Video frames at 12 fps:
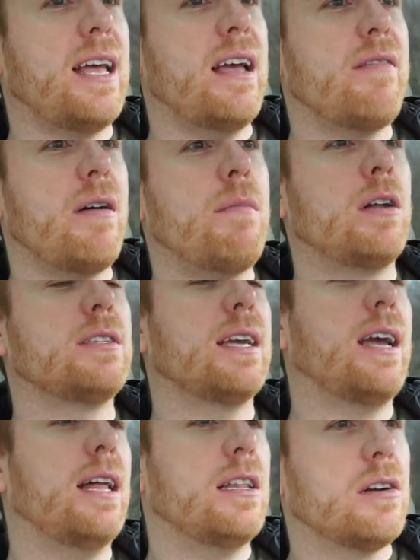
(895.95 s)
I have a
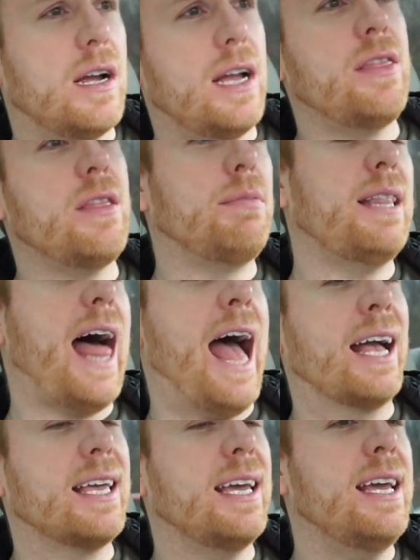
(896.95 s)
multicolor and the
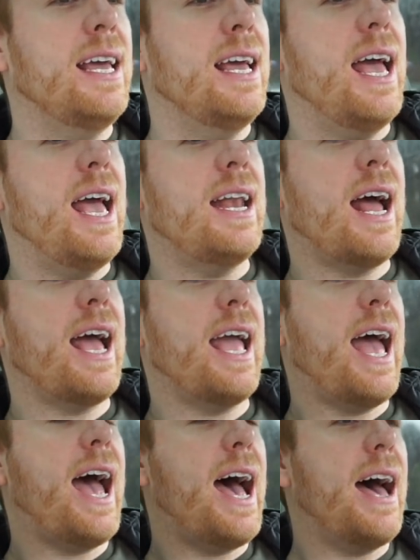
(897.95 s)
black, and I
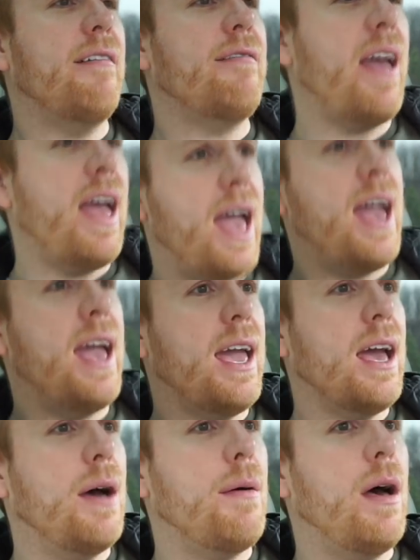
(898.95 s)
have
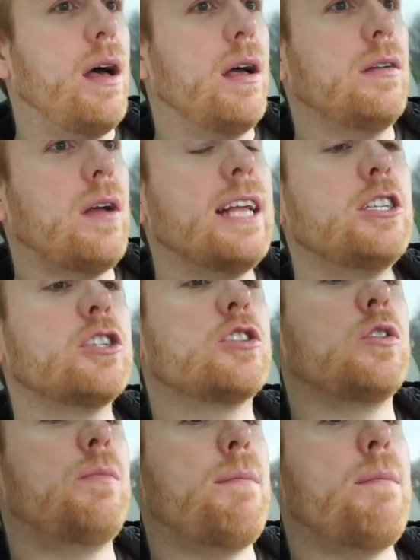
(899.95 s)
a I just
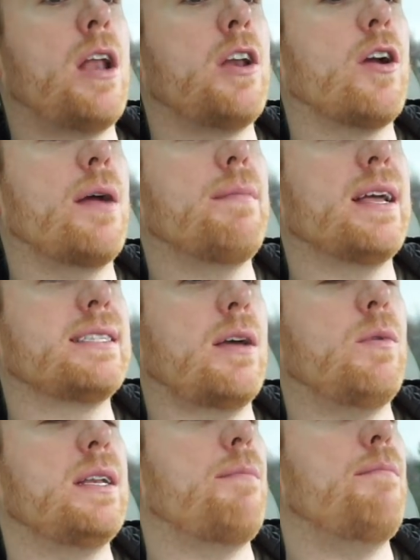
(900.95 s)
sold my monogram because I
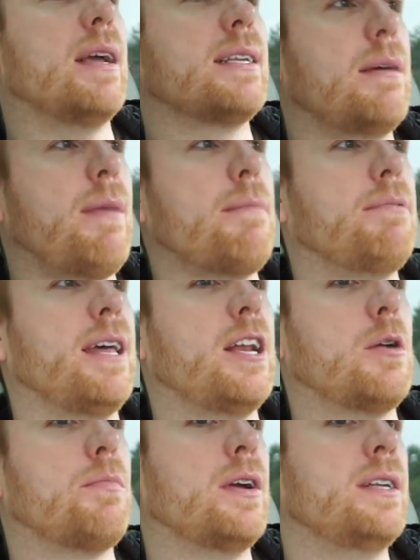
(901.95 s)
wanted to mix up my
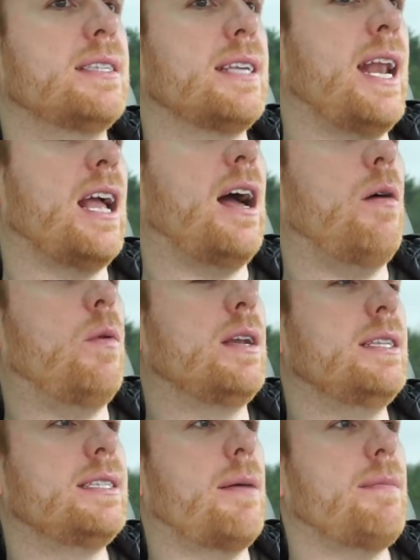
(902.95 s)
planner prints and I got one
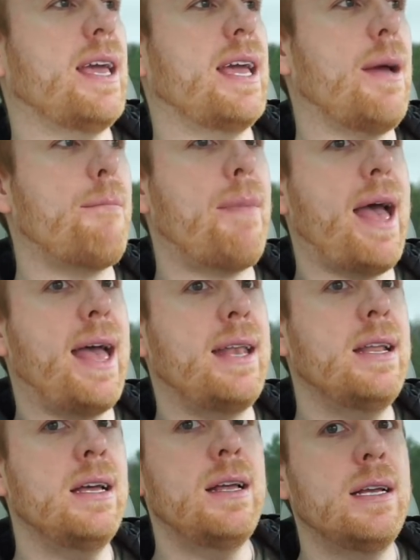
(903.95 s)
in Damier
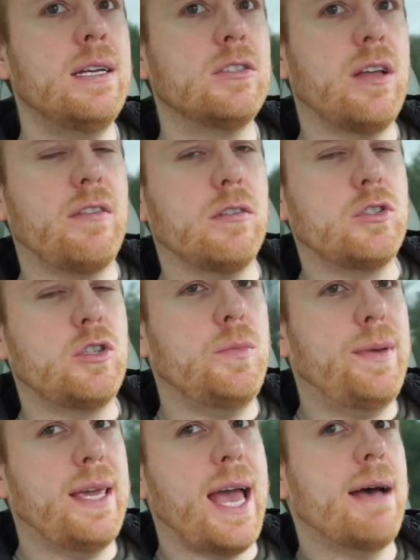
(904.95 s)
Ebene. So those two
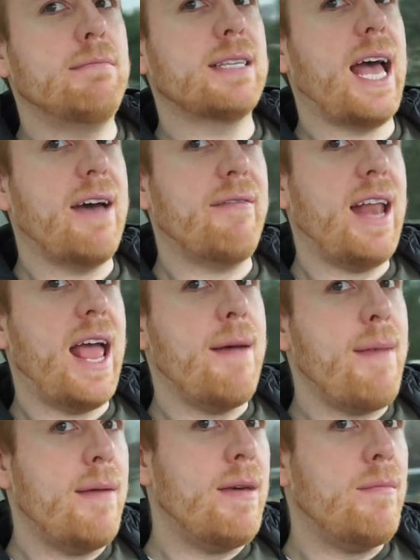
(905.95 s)
PMs. I have an
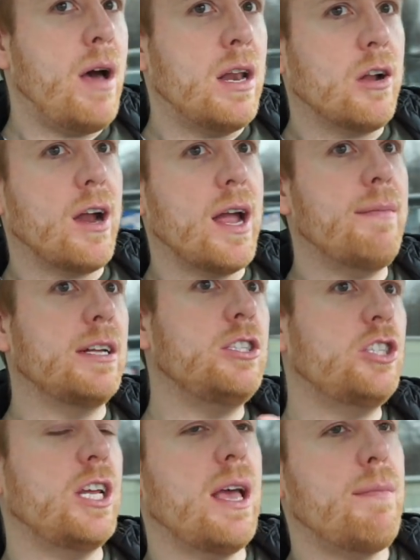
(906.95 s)
MM in monogram, a
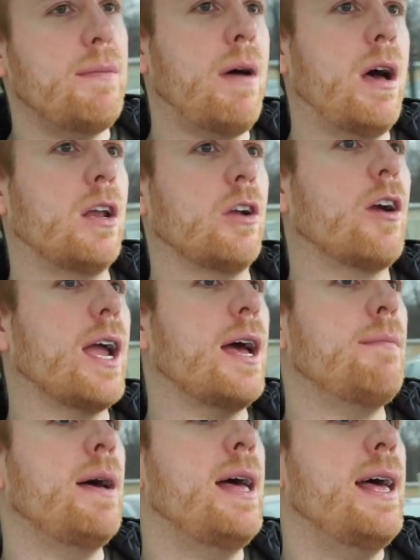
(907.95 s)
GM in
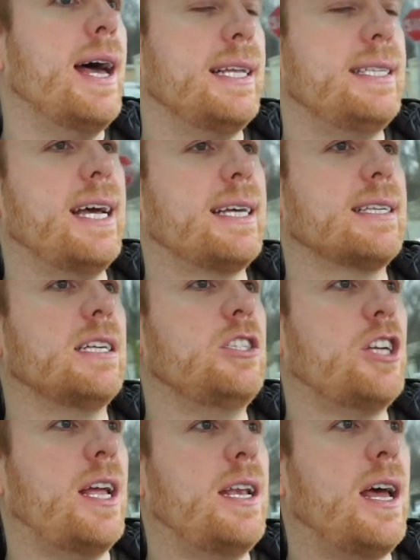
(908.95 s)
monogram, a desk
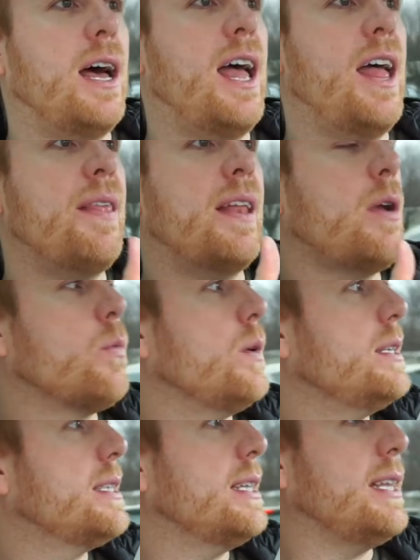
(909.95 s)
agenda, and then I
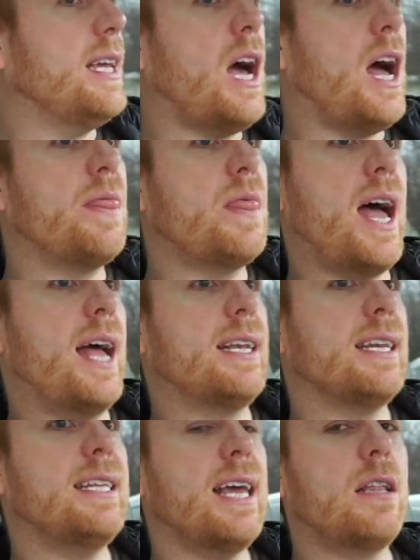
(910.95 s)
recently got that
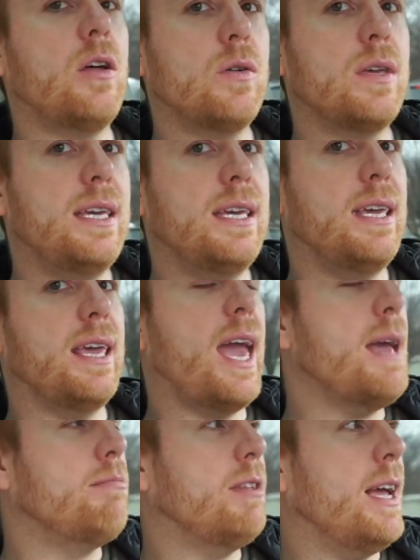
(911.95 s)
yellow Kikki
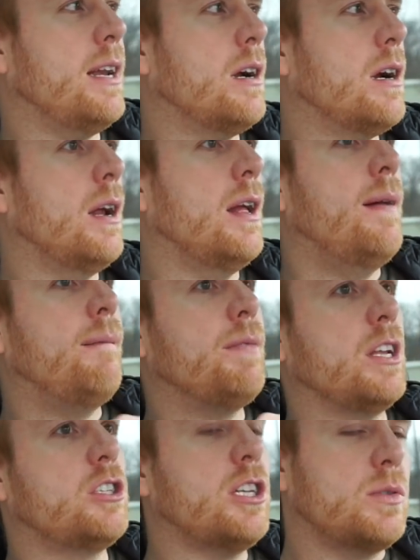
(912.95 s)
K planner
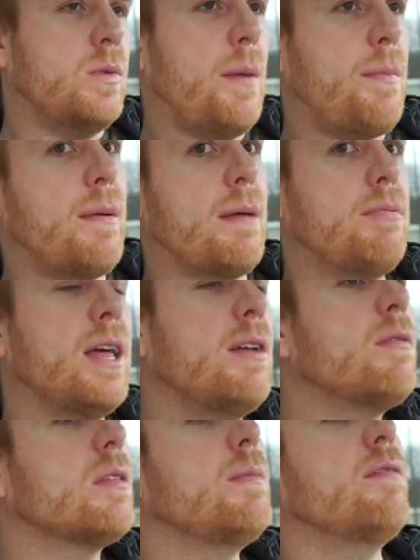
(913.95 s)
that just went up in my
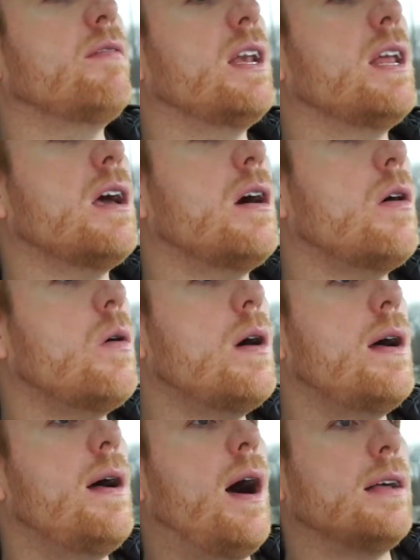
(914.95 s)
Plan With Me video.
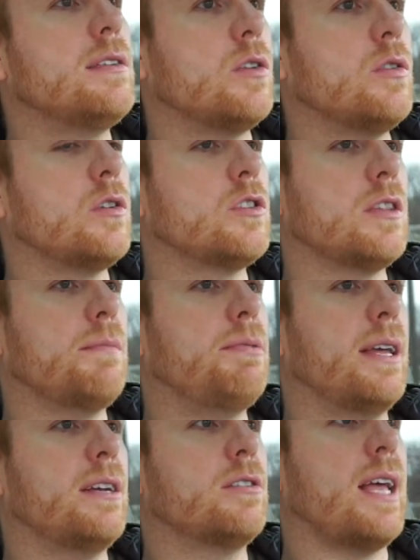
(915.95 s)
So those are the
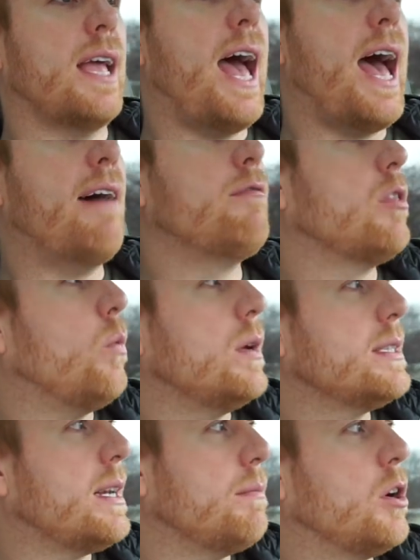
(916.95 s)
planners I have. The
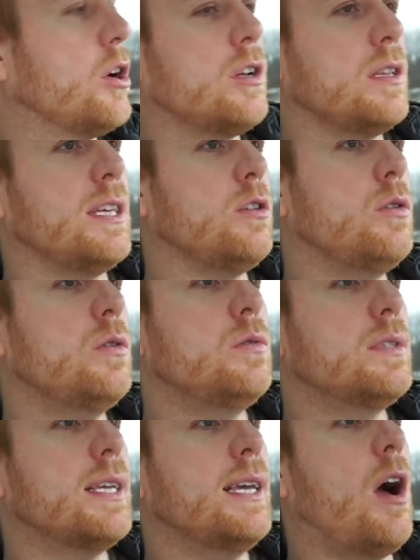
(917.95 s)
ones that I'm currently
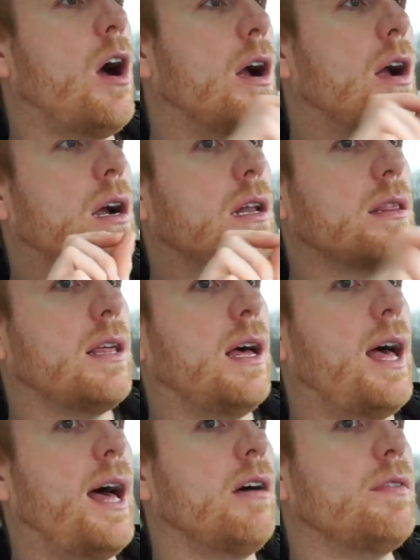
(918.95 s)
using are
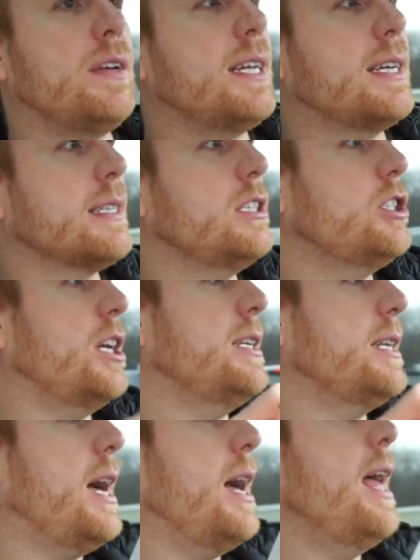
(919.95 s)
the LV Desk
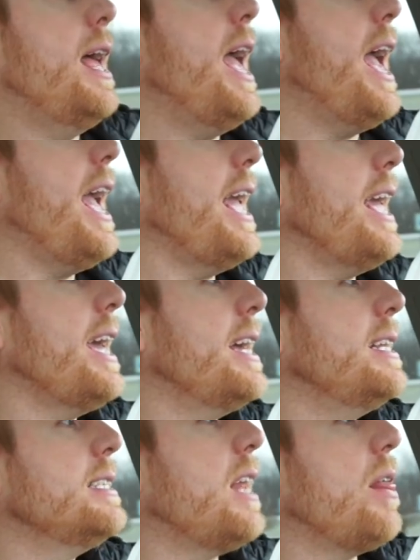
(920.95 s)
Agenda
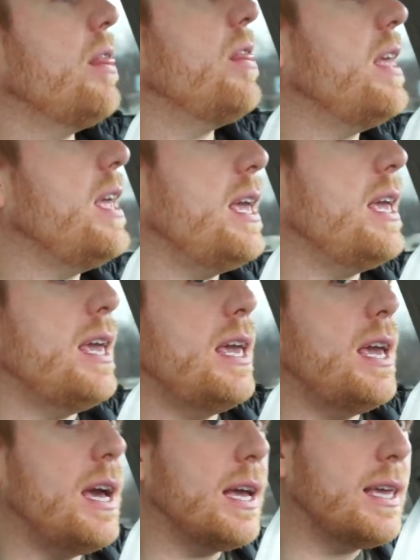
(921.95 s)
and
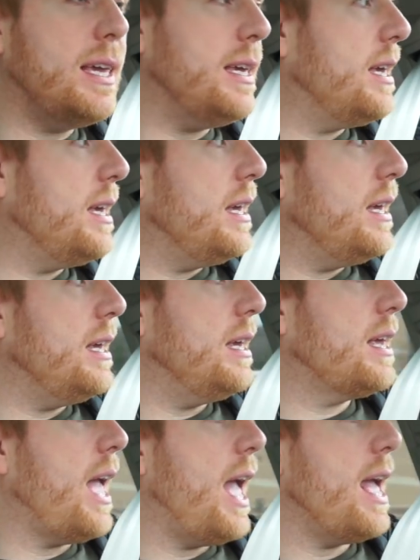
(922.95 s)
the Kikki
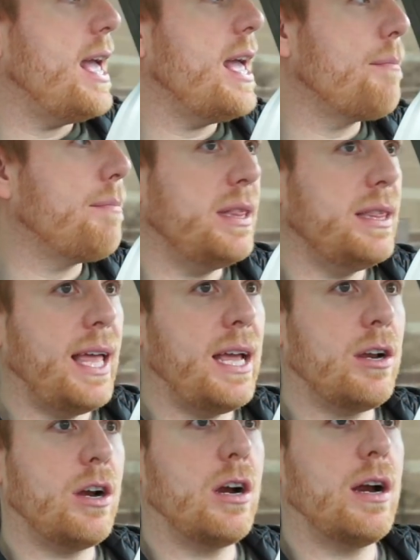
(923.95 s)
K
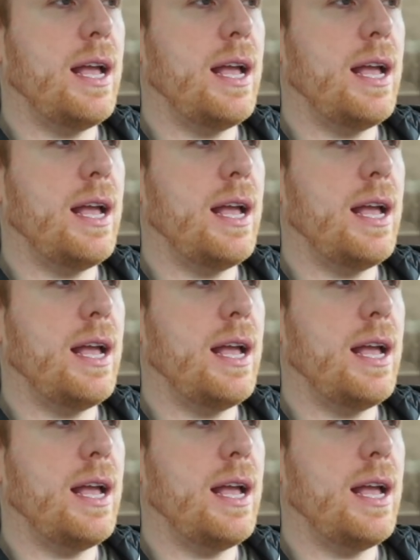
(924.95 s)
planner.